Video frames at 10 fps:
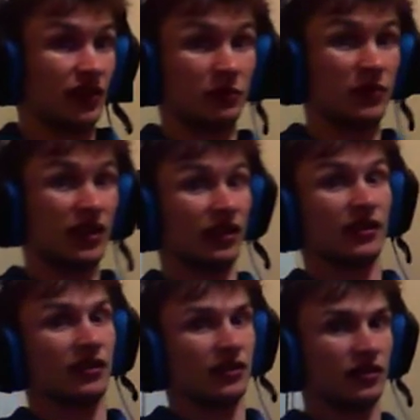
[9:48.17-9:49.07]
I mean,
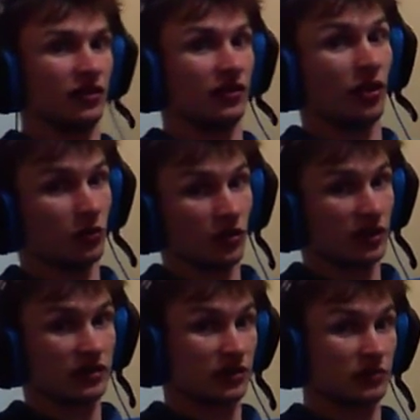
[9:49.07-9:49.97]
no
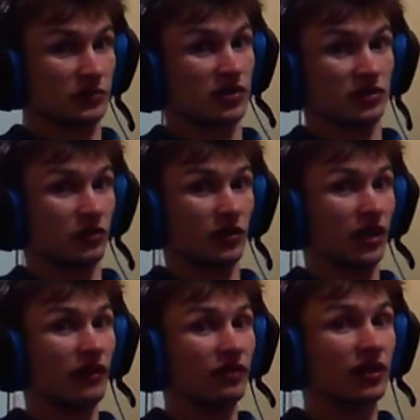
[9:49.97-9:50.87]
criticisms to Sony
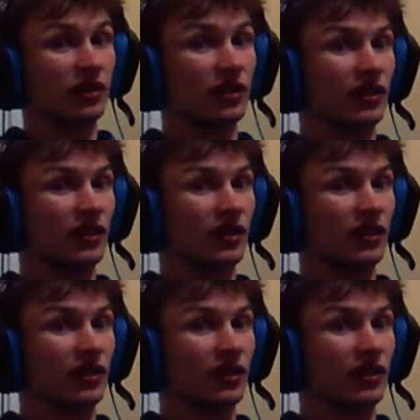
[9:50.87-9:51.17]
given.